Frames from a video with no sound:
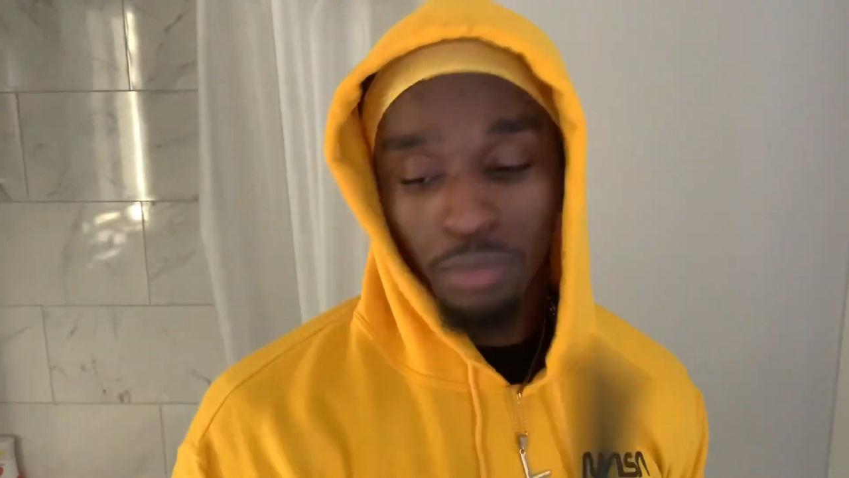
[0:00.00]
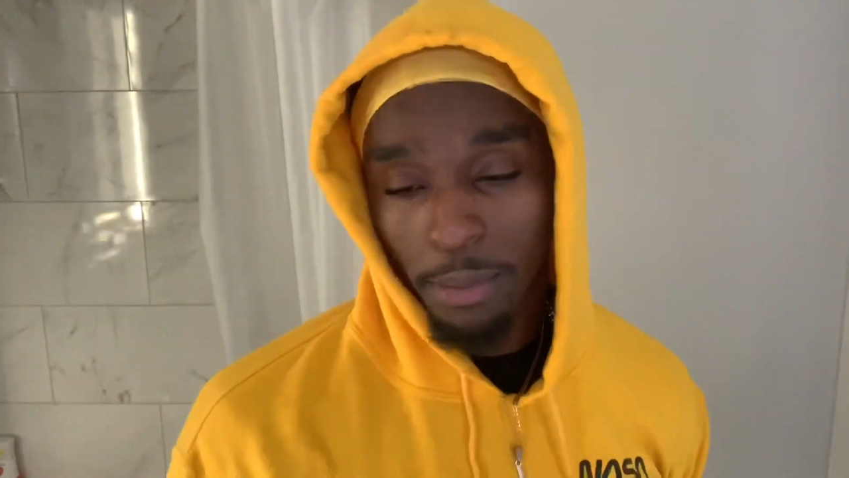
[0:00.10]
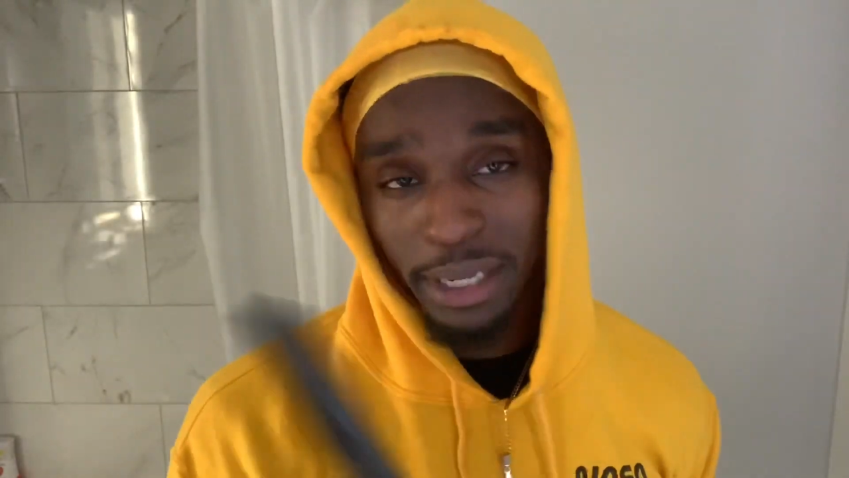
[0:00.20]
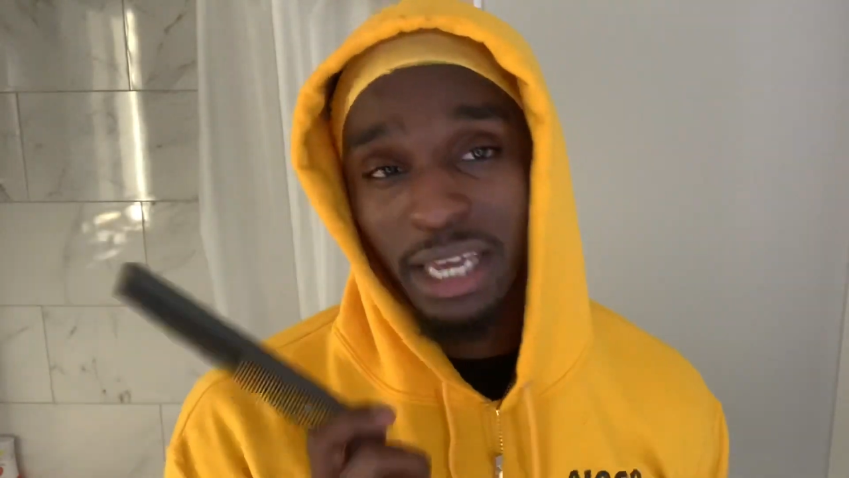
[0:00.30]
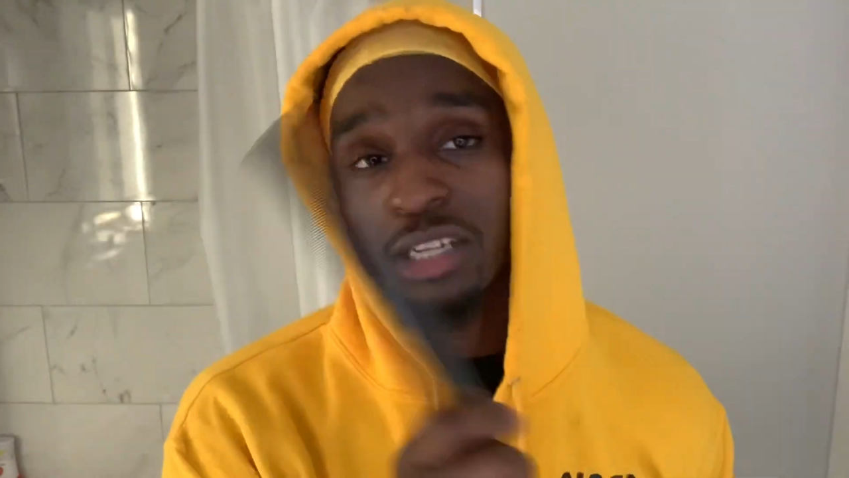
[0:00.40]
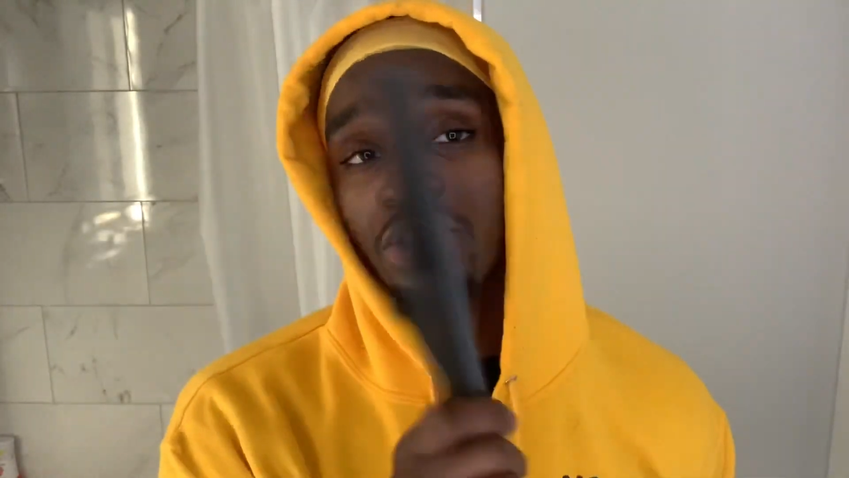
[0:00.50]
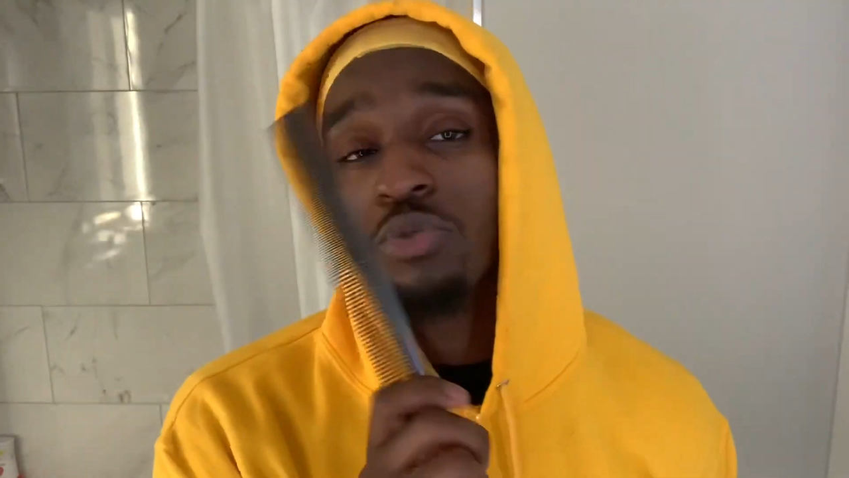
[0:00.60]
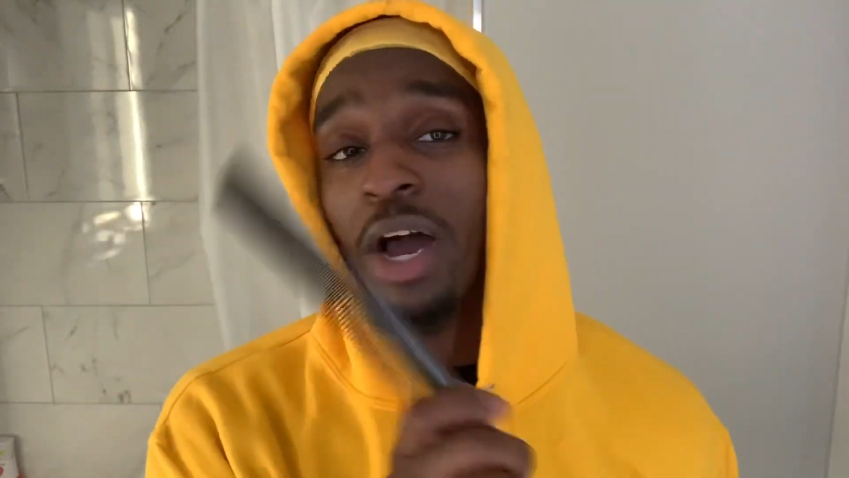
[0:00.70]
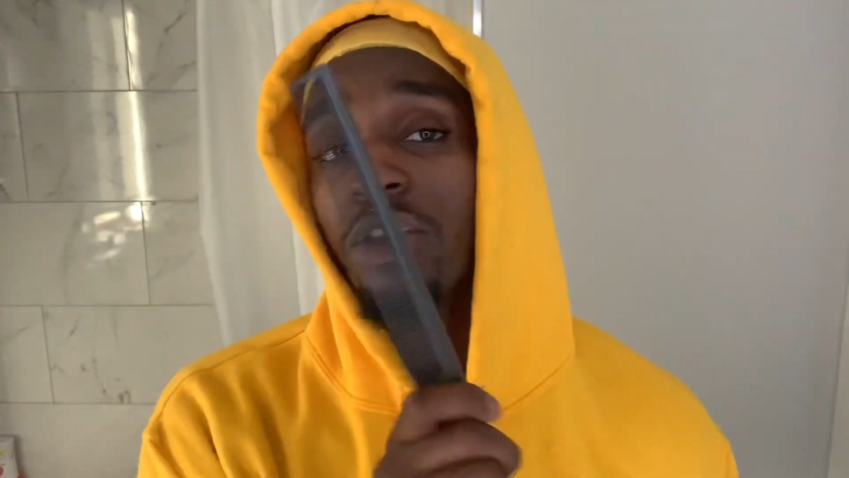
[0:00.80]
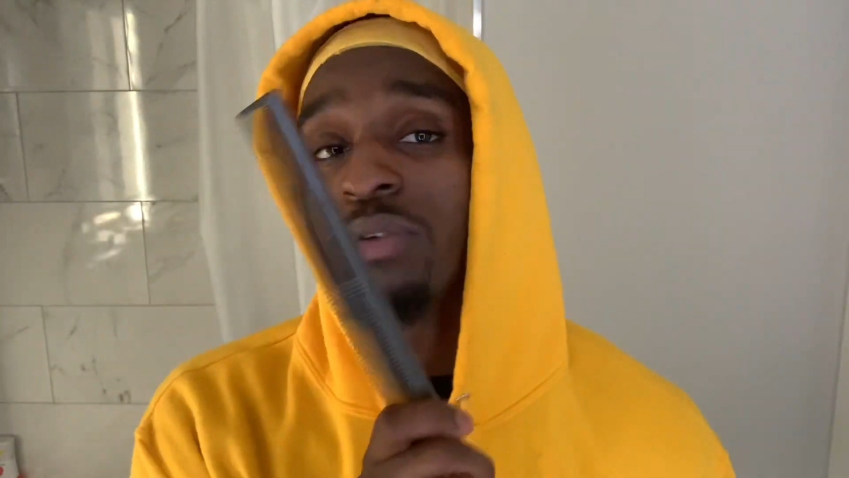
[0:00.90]
I'm going to get into
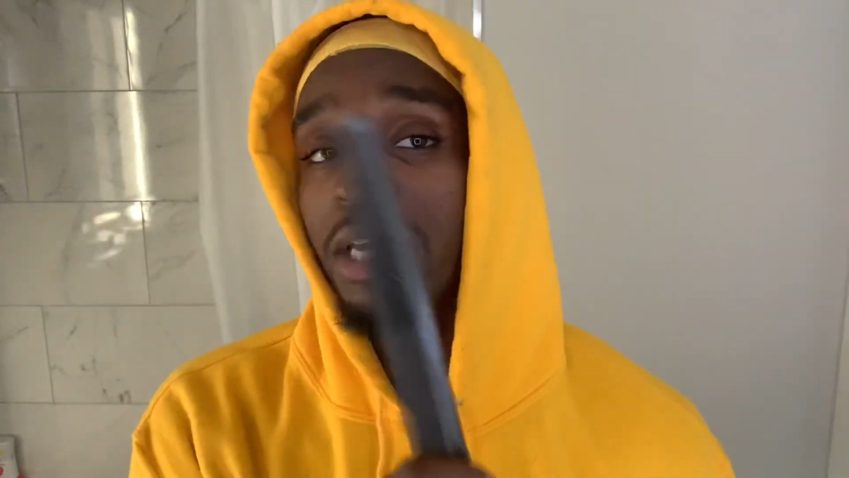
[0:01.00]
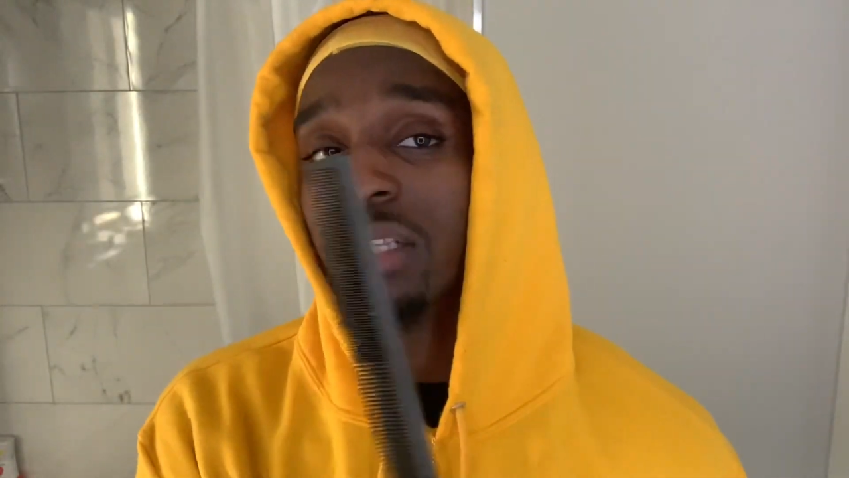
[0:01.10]
why you need